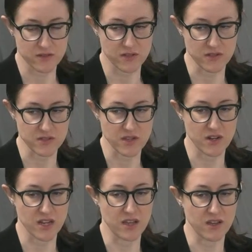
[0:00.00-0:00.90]

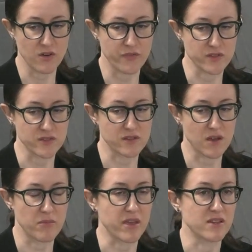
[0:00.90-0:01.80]
concerning officers
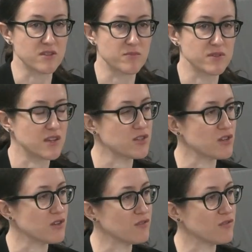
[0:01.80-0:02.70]
coming into
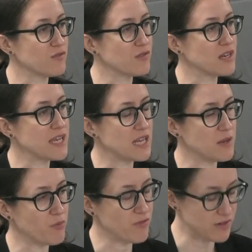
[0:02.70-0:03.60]
possession of legally
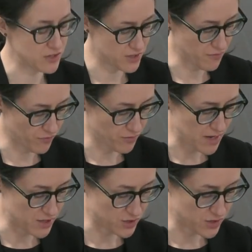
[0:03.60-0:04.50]
privileged
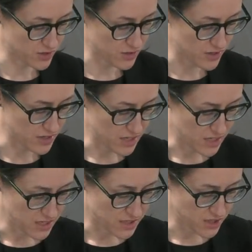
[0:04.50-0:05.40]
information,
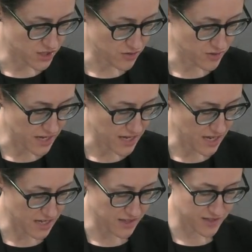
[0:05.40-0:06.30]
did you take
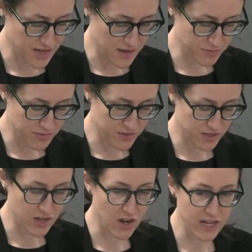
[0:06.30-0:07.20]
any steps to
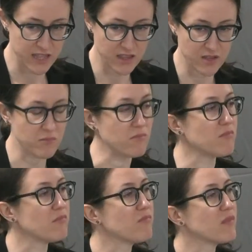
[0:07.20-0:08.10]
guide
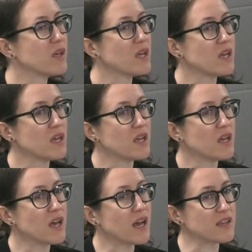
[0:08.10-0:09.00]
them
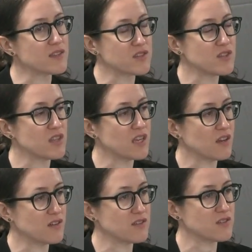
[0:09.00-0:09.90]
as to the
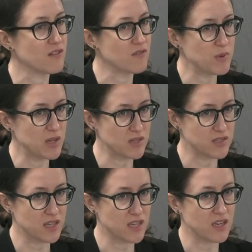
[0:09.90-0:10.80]

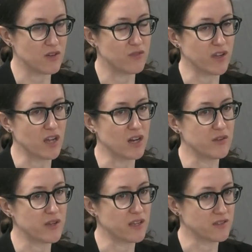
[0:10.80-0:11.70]
undesirability of
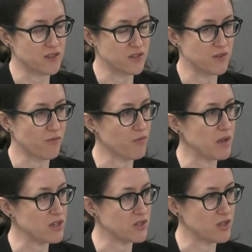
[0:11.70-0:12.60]
including such
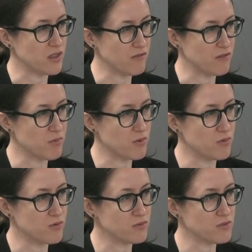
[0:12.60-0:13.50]
information in their
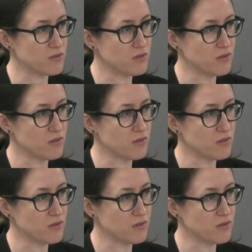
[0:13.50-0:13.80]
reports?